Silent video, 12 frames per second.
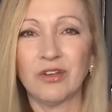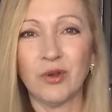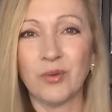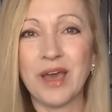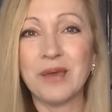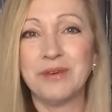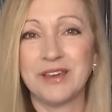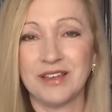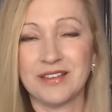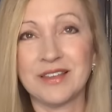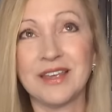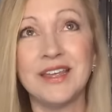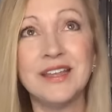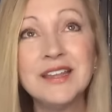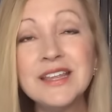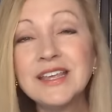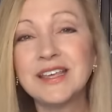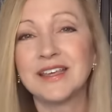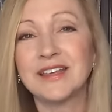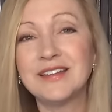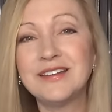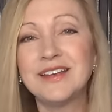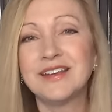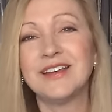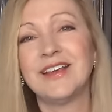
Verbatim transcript: her way because in the end,